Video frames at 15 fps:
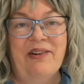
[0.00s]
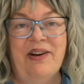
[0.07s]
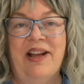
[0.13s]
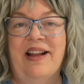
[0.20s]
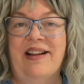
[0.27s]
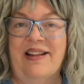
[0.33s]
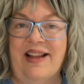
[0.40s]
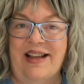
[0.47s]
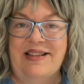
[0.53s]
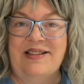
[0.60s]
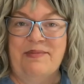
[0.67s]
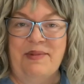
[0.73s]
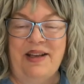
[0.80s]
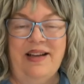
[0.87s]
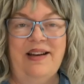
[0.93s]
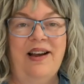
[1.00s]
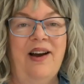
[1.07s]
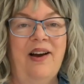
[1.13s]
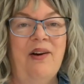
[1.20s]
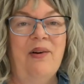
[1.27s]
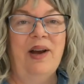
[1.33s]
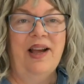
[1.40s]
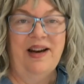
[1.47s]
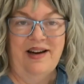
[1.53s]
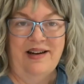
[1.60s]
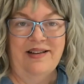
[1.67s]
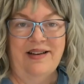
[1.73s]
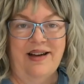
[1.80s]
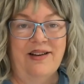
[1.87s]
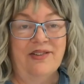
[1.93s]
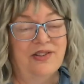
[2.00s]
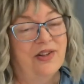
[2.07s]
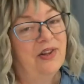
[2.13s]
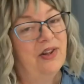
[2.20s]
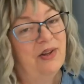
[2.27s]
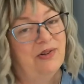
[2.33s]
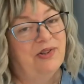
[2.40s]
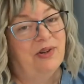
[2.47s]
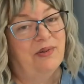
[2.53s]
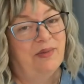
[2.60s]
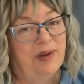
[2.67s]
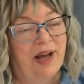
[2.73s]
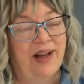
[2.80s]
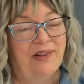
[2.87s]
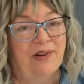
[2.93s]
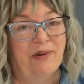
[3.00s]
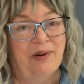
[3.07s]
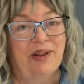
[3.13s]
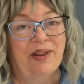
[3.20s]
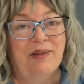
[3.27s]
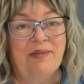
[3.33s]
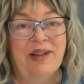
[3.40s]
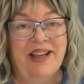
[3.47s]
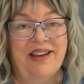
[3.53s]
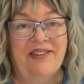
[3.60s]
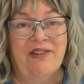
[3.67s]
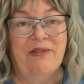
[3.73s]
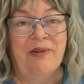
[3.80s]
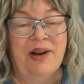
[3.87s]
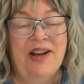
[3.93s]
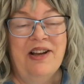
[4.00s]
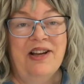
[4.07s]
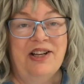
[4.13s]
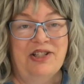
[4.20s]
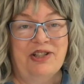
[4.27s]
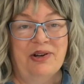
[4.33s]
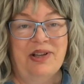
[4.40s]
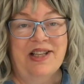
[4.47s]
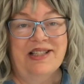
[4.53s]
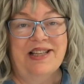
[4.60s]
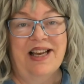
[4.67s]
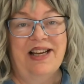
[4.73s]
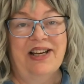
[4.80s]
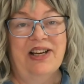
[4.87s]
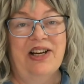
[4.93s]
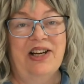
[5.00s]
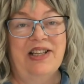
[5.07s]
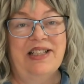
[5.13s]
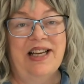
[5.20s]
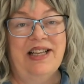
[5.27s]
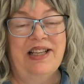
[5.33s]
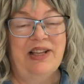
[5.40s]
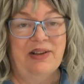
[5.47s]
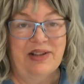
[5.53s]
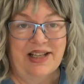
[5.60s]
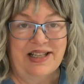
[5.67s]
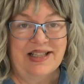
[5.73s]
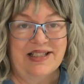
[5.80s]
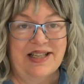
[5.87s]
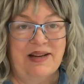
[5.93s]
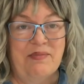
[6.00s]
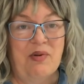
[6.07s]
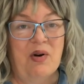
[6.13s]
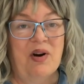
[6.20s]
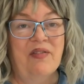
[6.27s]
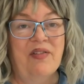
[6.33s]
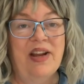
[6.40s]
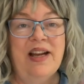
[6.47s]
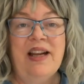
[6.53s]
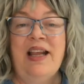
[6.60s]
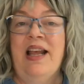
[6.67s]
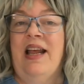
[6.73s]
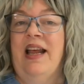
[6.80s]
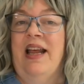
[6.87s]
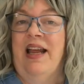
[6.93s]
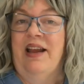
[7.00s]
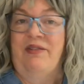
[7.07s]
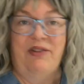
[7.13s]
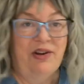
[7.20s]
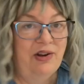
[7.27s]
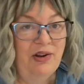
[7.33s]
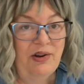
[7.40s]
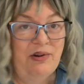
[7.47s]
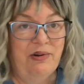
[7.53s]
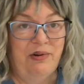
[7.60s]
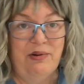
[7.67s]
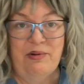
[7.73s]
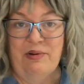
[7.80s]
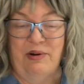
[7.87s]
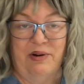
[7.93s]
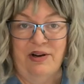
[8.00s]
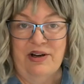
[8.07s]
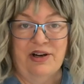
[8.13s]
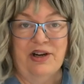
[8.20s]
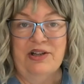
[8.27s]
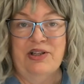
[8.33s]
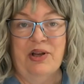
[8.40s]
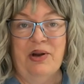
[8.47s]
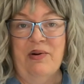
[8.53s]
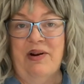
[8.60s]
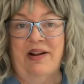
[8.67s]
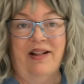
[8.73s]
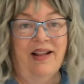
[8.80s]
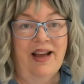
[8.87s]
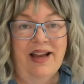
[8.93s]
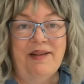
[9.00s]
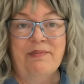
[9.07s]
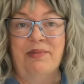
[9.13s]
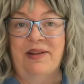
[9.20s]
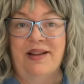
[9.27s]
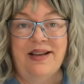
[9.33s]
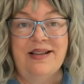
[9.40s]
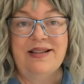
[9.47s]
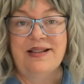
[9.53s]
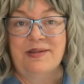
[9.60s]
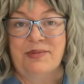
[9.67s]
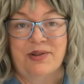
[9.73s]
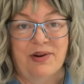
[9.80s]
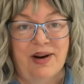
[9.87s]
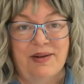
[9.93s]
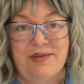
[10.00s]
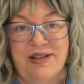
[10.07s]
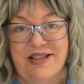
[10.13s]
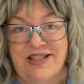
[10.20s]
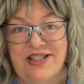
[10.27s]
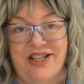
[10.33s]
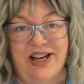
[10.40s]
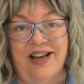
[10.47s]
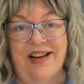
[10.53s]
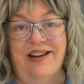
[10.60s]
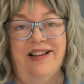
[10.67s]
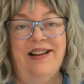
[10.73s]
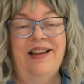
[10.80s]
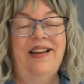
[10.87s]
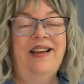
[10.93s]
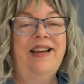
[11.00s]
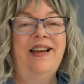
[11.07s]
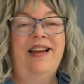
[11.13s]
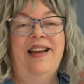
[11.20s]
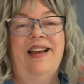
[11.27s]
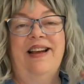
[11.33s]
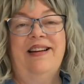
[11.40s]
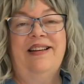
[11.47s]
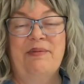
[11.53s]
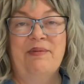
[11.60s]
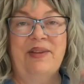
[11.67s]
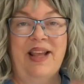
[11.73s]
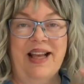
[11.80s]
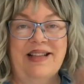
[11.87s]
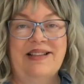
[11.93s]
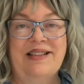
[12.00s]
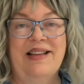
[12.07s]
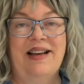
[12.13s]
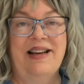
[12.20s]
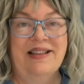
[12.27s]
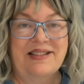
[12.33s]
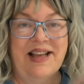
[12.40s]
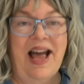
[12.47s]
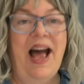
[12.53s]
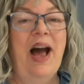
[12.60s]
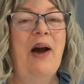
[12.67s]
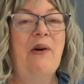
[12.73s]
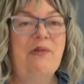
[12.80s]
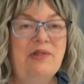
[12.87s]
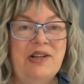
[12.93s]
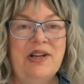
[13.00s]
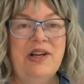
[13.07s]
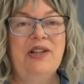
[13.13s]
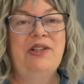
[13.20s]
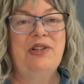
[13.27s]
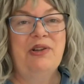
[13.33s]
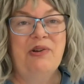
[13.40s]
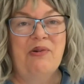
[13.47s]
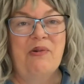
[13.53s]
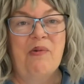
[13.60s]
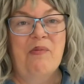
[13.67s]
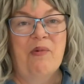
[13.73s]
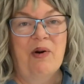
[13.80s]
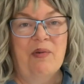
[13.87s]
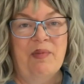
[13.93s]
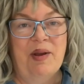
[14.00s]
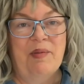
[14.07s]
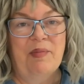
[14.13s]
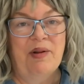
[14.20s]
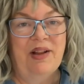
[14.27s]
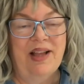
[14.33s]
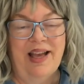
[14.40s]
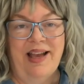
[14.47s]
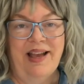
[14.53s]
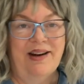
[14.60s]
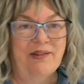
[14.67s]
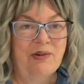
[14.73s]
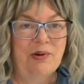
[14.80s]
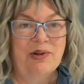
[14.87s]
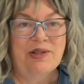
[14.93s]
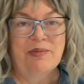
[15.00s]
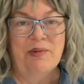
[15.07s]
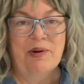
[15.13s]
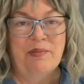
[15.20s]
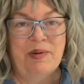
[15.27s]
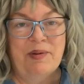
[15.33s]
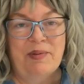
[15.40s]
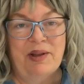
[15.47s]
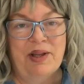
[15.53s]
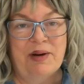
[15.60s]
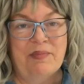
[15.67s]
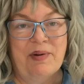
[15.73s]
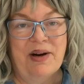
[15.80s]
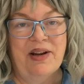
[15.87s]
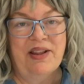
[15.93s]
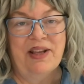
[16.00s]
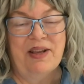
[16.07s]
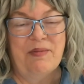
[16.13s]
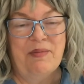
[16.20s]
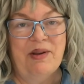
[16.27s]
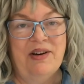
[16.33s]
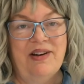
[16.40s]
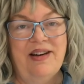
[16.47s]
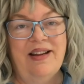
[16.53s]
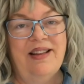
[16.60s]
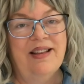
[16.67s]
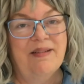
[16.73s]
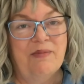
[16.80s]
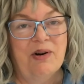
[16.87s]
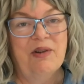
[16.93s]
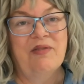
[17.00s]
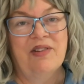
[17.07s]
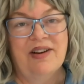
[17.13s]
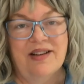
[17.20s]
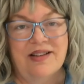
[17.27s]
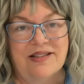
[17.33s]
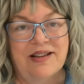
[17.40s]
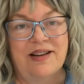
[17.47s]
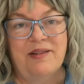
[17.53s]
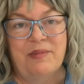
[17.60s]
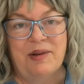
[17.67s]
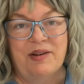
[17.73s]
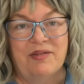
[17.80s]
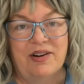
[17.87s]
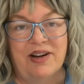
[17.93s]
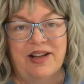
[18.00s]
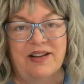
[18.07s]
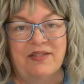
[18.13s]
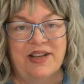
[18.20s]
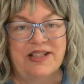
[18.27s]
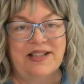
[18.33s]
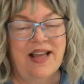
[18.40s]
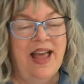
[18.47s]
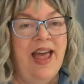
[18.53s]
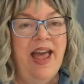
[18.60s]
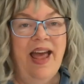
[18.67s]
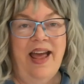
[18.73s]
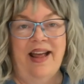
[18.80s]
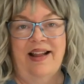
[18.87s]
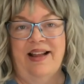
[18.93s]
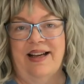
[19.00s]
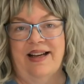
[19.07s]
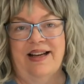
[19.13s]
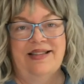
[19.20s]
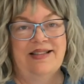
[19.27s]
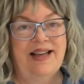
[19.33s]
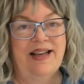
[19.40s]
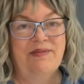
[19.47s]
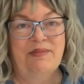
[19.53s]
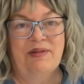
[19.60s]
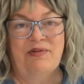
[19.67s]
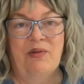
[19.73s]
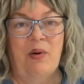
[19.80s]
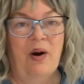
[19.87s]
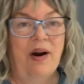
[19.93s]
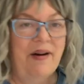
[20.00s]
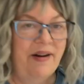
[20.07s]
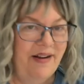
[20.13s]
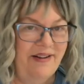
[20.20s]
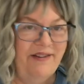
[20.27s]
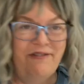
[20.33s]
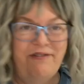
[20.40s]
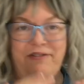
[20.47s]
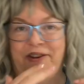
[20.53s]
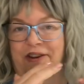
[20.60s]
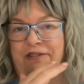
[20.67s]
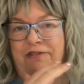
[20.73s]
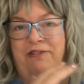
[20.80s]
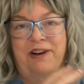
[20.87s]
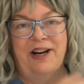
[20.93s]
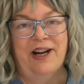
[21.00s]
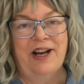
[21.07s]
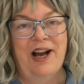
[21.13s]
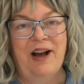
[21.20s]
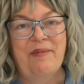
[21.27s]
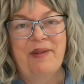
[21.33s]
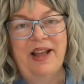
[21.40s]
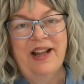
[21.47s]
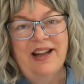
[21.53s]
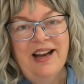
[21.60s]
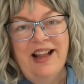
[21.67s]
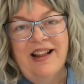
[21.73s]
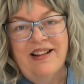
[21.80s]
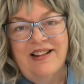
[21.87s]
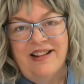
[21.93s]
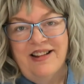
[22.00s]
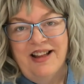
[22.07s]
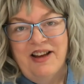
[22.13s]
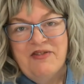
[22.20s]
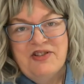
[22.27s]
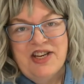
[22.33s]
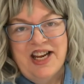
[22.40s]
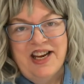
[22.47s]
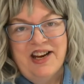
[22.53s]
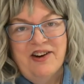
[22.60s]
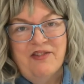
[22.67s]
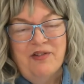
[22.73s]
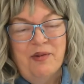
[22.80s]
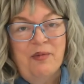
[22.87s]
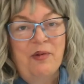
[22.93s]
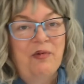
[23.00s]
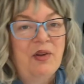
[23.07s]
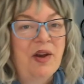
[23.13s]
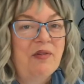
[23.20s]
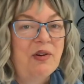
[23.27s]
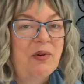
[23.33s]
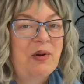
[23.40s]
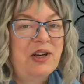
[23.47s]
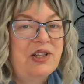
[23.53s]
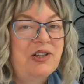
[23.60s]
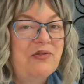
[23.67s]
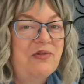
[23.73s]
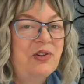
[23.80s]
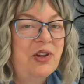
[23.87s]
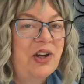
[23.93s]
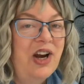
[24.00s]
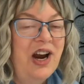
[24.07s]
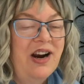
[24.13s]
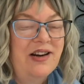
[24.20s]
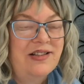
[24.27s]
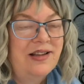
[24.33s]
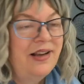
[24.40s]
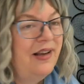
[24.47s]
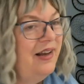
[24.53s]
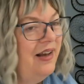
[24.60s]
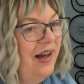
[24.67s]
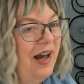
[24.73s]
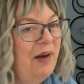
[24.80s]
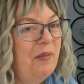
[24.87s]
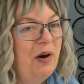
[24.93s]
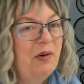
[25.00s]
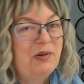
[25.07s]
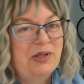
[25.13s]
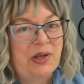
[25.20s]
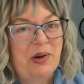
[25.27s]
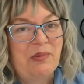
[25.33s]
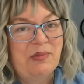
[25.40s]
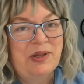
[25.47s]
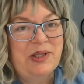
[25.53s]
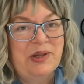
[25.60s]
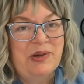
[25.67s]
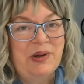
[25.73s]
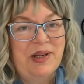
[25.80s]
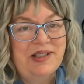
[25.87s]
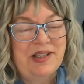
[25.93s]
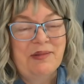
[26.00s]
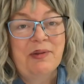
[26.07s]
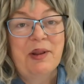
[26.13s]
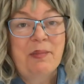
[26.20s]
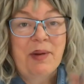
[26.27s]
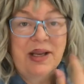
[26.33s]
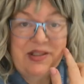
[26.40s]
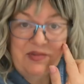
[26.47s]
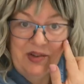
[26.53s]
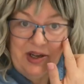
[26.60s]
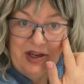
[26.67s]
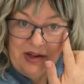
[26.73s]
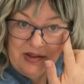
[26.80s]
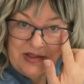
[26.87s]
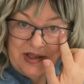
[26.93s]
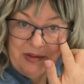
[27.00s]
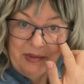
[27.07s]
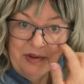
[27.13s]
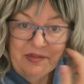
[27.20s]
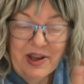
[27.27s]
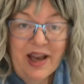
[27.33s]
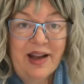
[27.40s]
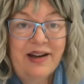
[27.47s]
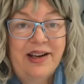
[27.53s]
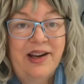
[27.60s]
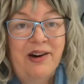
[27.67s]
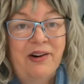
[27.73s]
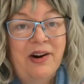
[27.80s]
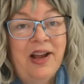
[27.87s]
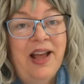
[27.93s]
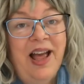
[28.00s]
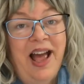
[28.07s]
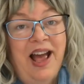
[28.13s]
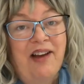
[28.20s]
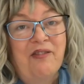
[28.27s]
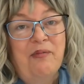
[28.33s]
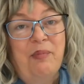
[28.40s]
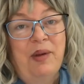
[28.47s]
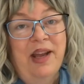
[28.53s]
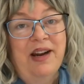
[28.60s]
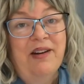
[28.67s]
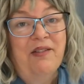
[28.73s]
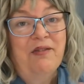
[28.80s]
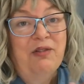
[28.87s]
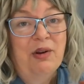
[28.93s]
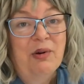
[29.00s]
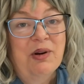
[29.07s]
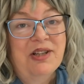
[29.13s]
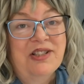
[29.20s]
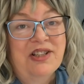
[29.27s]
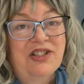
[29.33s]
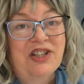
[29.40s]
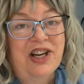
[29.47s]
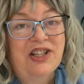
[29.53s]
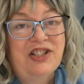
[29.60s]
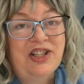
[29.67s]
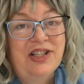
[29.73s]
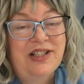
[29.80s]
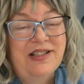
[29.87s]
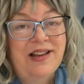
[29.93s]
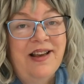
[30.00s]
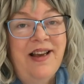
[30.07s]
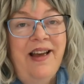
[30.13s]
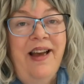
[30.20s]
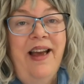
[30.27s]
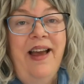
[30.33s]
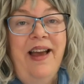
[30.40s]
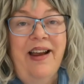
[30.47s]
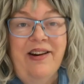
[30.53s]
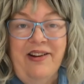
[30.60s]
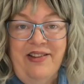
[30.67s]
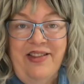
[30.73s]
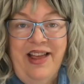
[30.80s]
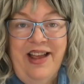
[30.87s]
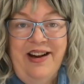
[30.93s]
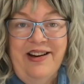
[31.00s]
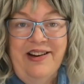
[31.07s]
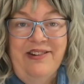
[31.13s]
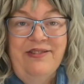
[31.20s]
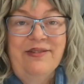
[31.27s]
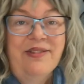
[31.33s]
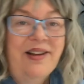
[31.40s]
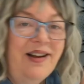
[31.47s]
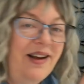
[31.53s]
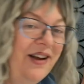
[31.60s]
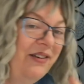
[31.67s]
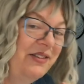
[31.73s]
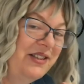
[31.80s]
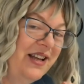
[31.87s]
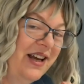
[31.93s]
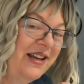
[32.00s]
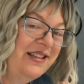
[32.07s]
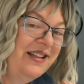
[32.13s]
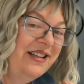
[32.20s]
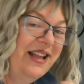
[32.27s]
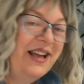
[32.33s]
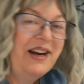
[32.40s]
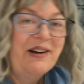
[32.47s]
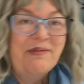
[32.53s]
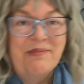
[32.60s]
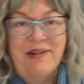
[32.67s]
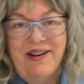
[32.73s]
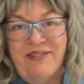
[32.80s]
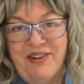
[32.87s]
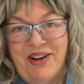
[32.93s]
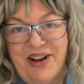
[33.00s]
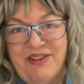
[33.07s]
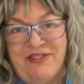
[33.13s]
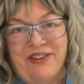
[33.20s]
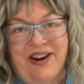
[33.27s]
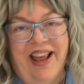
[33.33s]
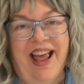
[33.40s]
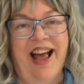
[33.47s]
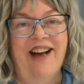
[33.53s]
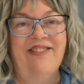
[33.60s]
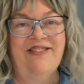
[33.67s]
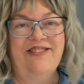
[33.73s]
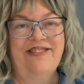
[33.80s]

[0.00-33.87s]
It lets me know, and also the YouTube algorithm, that you enjoy this kind of content and you'd like to see more of it. If you are so inclined, please subscribe to this channel. It gets us out to more people. And of course, the more people that are part of the community, the more fun it's going to be for all of us. And like I said before, feel free to comment. Love to hear from you. If you have a question for the cards, I'm always open to it. Some of the best videos that we've had here have been viewer suggestions. And on that note, I will talk to you later. Bye-bye for now.